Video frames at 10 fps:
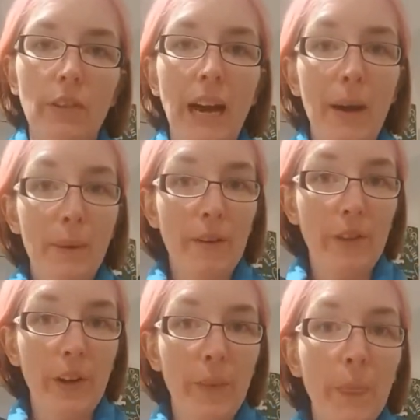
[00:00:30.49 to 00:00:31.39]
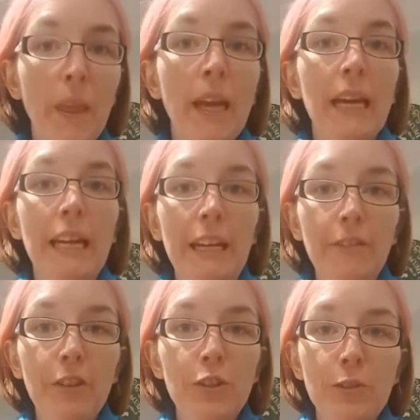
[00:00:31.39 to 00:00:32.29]
However,
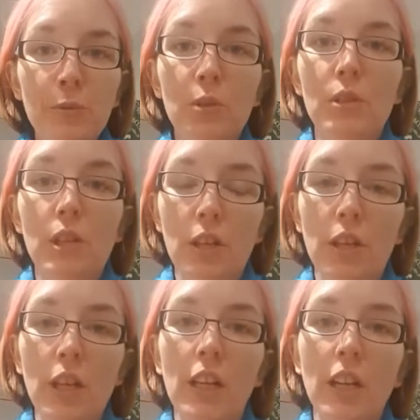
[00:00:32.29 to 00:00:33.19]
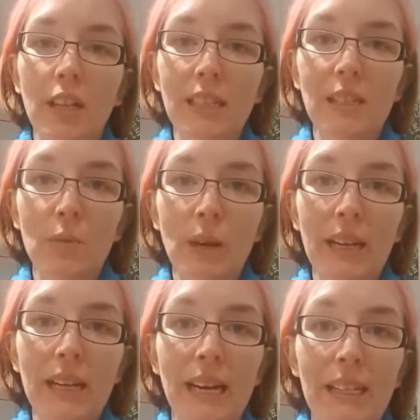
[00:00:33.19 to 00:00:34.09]
if you do want to earn a nights
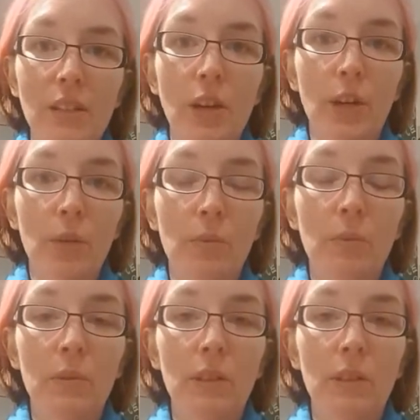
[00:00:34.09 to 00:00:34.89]
away at home,